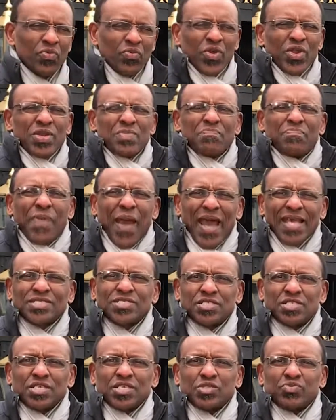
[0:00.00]
we're
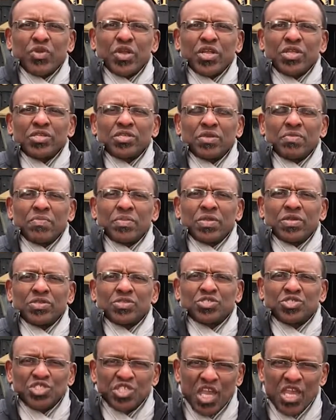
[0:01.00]
ambassadors, we're
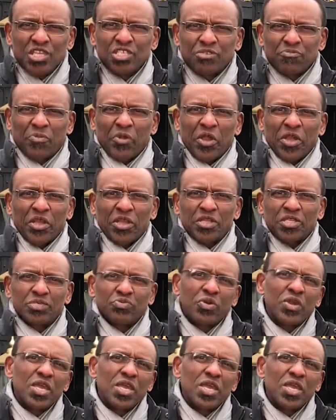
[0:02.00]
change bringers.